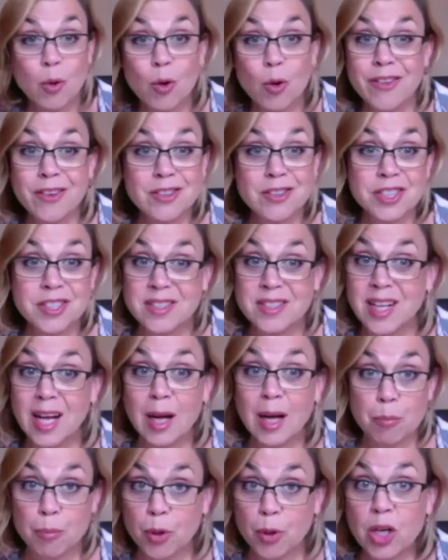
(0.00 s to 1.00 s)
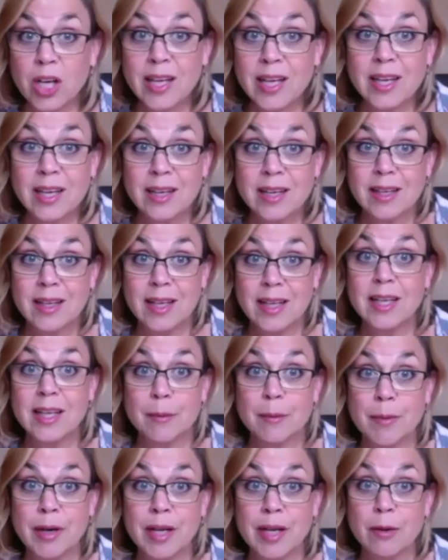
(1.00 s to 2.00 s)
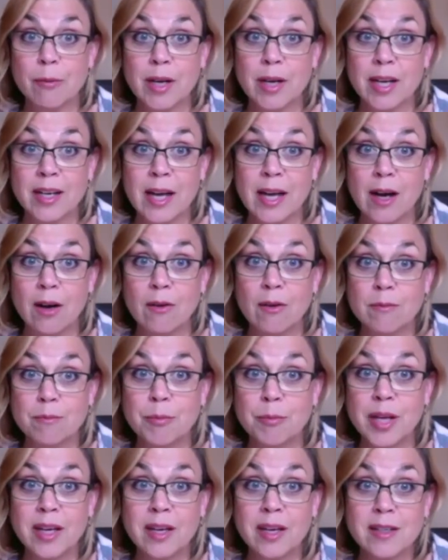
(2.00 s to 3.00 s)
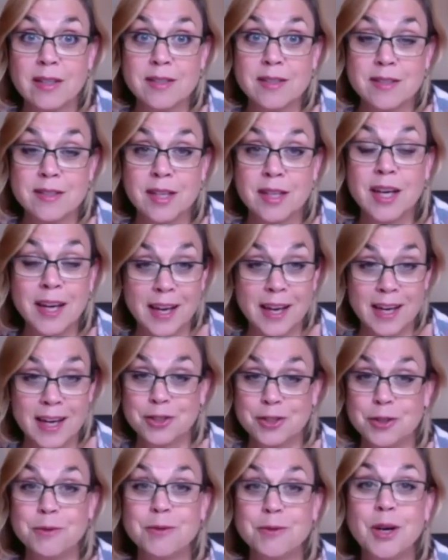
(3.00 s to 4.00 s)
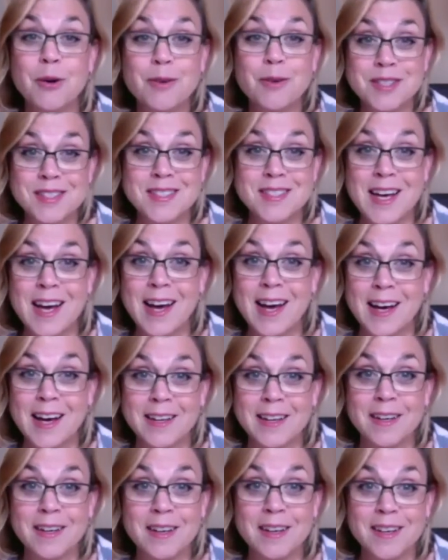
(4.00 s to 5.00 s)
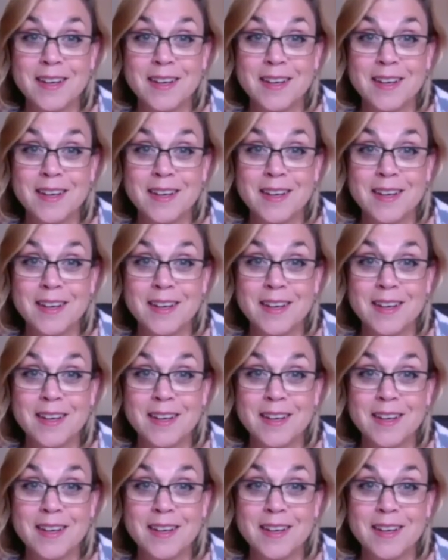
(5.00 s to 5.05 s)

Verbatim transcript: or they're just not booking anybody right now because as you know as a dad